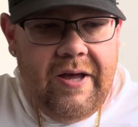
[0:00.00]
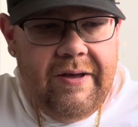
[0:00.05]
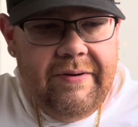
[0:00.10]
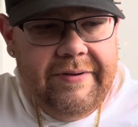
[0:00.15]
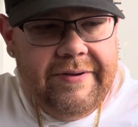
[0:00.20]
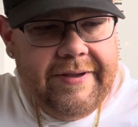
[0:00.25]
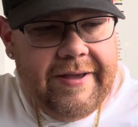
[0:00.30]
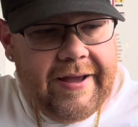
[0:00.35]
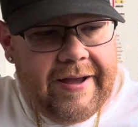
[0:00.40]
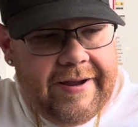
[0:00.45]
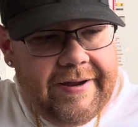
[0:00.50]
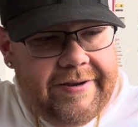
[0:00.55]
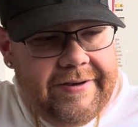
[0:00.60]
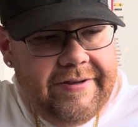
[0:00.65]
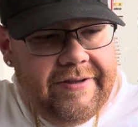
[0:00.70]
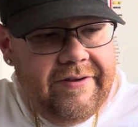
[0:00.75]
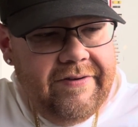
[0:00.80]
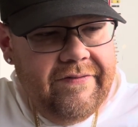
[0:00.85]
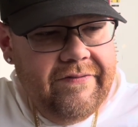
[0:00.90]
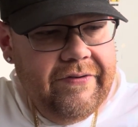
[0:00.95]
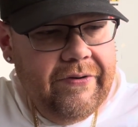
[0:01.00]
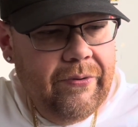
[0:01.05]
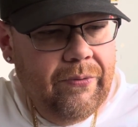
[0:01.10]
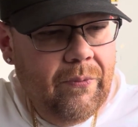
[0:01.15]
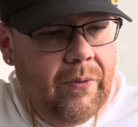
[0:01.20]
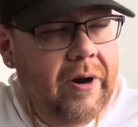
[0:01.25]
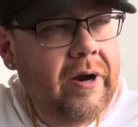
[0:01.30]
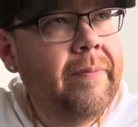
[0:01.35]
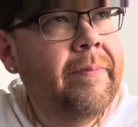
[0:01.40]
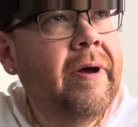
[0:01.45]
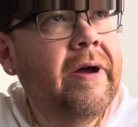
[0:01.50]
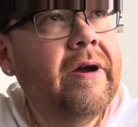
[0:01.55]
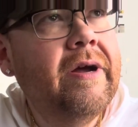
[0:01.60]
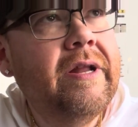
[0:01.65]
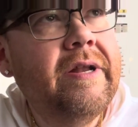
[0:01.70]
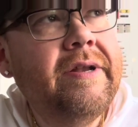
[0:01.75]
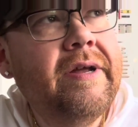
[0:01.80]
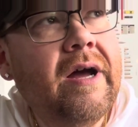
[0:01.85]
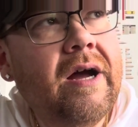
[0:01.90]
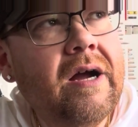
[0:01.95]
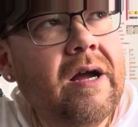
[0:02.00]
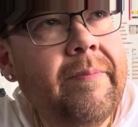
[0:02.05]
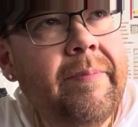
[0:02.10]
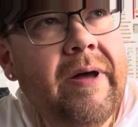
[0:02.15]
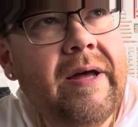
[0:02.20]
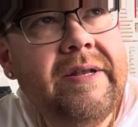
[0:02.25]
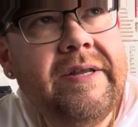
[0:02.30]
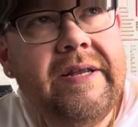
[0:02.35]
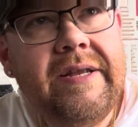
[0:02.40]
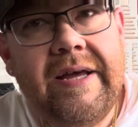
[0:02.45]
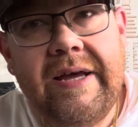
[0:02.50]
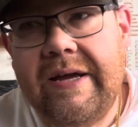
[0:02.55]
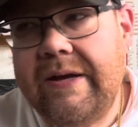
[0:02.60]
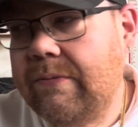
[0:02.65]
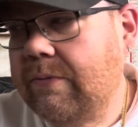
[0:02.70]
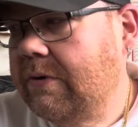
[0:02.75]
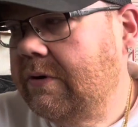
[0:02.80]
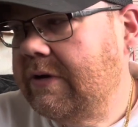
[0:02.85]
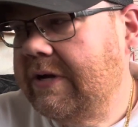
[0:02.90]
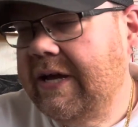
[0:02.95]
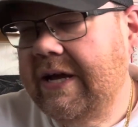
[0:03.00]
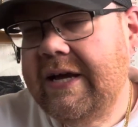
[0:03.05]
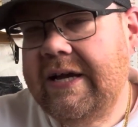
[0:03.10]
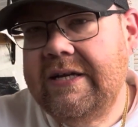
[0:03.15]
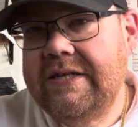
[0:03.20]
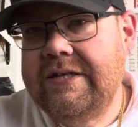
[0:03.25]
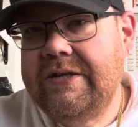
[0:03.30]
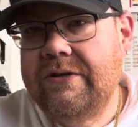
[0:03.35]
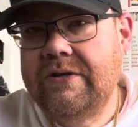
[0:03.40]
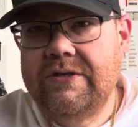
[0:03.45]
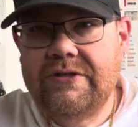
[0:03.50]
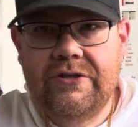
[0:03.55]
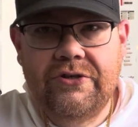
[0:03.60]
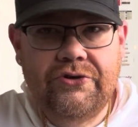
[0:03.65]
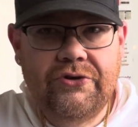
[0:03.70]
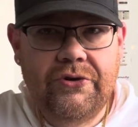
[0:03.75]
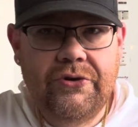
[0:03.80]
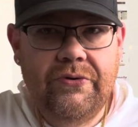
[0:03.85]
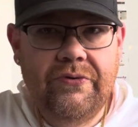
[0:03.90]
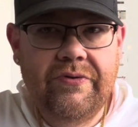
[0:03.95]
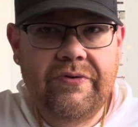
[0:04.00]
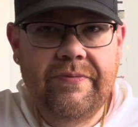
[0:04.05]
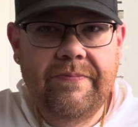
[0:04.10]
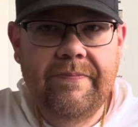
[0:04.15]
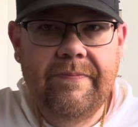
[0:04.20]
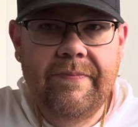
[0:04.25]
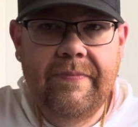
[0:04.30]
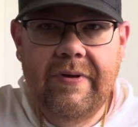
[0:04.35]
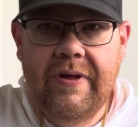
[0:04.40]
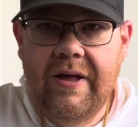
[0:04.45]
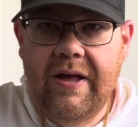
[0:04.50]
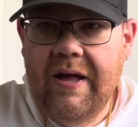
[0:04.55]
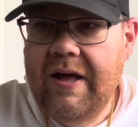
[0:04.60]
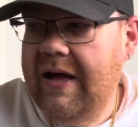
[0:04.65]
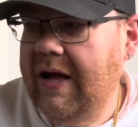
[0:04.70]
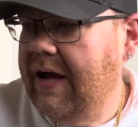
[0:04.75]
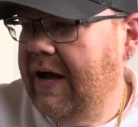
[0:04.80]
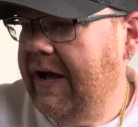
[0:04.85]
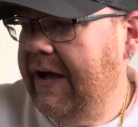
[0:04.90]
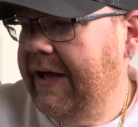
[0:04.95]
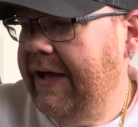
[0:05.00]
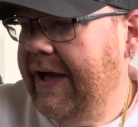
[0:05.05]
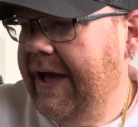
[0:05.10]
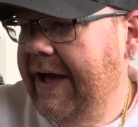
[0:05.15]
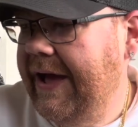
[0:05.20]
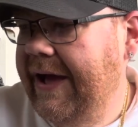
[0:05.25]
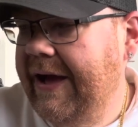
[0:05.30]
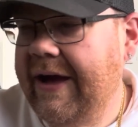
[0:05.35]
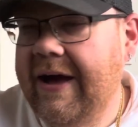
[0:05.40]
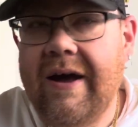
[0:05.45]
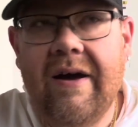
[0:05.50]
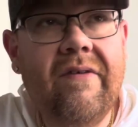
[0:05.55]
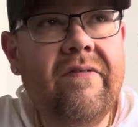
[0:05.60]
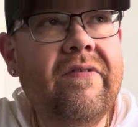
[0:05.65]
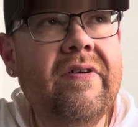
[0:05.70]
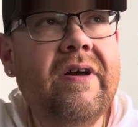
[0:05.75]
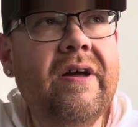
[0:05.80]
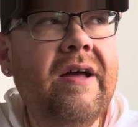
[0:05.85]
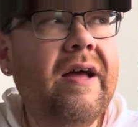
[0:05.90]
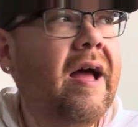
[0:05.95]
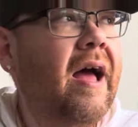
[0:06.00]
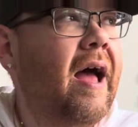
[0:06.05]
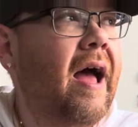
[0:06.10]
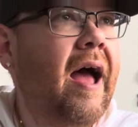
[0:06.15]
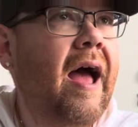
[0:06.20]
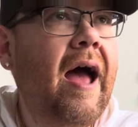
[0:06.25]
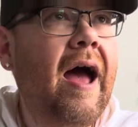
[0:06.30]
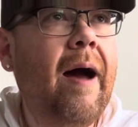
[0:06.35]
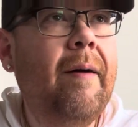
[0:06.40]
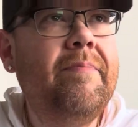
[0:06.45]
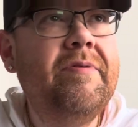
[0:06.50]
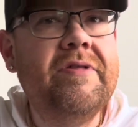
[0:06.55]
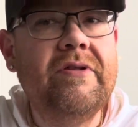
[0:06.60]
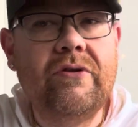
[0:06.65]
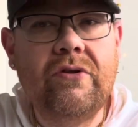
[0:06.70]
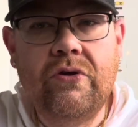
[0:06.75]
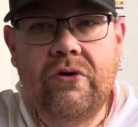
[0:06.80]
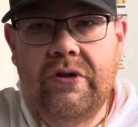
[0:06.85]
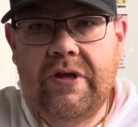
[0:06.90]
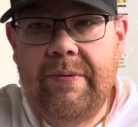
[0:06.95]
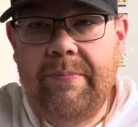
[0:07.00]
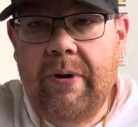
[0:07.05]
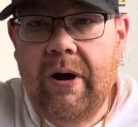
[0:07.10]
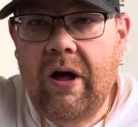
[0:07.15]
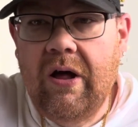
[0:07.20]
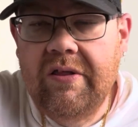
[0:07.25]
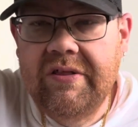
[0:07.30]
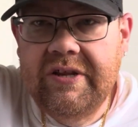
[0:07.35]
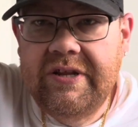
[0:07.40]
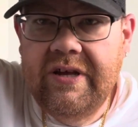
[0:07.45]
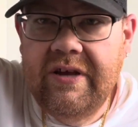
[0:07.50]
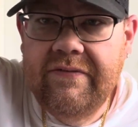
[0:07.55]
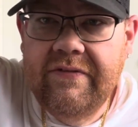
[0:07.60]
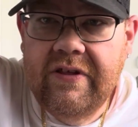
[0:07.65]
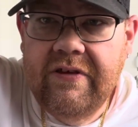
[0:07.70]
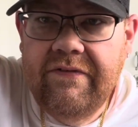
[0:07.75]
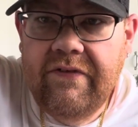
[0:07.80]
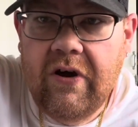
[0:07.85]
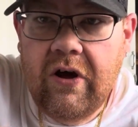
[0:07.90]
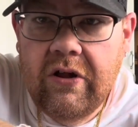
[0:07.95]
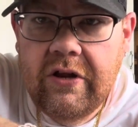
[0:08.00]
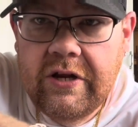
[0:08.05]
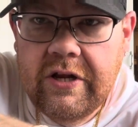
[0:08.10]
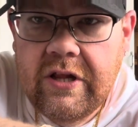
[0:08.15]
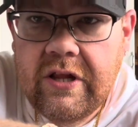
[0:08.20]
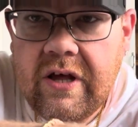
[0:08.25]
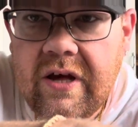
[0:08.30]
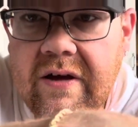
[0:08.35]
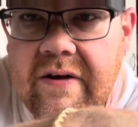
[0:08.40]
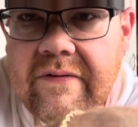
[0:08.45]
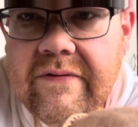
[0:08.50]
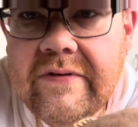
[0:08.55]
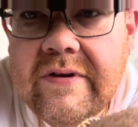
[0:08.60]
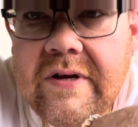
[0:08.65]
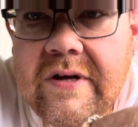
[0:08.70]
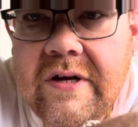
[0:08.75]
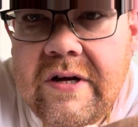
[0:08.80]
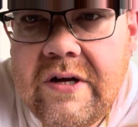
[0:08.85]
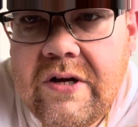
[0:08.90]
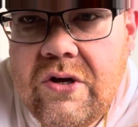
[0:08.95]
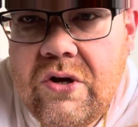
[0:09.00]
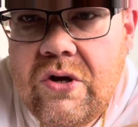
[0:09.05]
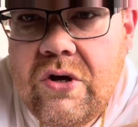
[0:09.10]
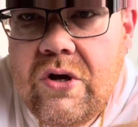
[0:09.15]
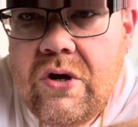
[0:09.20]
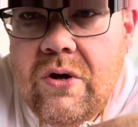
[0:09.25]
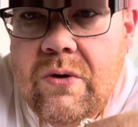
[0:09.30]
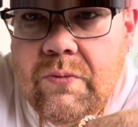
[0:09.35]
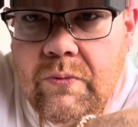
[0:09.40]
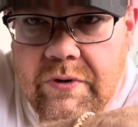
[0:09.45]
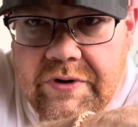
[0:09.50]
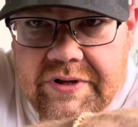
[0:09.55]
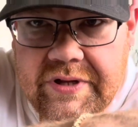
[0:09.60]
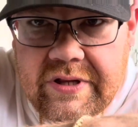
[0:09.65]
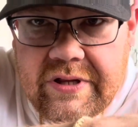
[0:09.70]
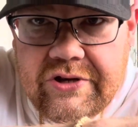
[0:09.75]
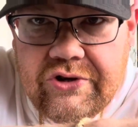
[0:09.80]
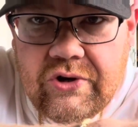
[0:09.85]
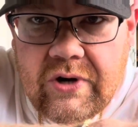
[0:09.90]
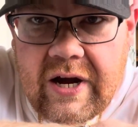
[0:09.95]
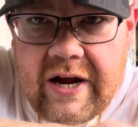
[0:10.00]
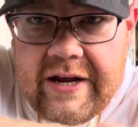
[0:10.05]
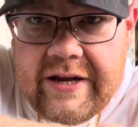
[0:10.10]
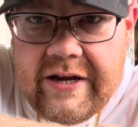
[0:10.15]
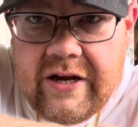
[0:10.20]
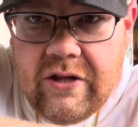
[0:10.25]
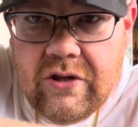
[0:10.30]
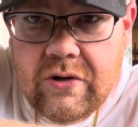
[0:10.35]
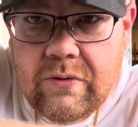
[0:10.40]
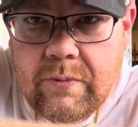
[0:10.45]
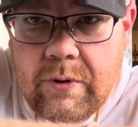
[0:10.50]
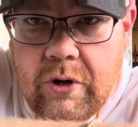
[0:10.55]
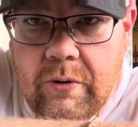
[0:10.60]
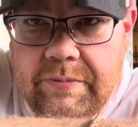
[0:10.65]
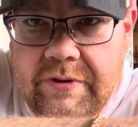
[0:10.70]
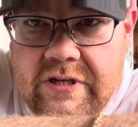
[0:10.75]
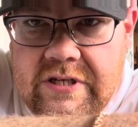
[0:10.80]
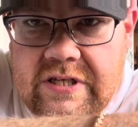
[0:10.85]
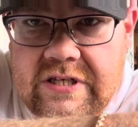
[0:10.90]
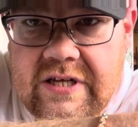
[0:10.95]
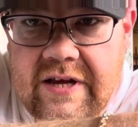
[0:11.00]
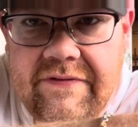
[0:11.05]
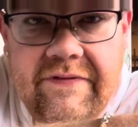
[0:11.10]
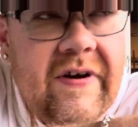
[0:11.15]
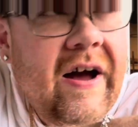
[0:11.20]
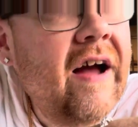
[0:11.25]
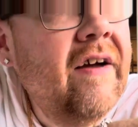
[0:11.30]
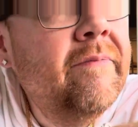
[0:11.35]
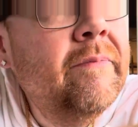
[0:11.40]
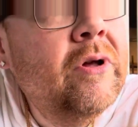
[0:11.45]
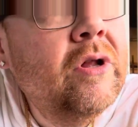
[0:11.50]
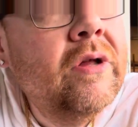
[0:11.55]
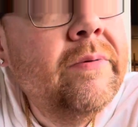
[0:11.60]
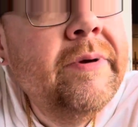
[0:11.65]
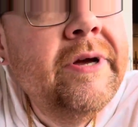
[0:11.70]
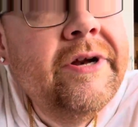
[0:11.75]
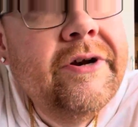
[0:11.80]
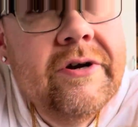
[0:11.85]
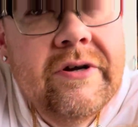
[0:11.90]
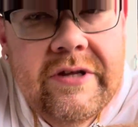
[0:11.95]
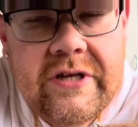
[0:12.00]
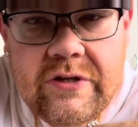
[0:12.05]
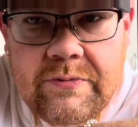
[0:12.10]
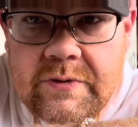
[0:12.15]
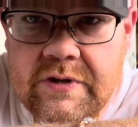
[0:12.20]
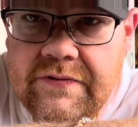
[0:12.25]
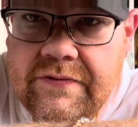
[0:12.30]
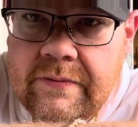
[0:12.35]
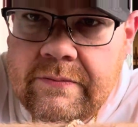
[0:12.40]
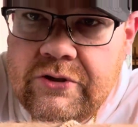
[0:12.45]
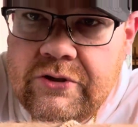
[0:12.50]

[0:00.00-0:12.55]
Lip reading: kind of what am I going to talk about today? Well, guys, here's the truth. I have absolutely positively fallen in love with this tricolor rope. This is a 5mm. This one's from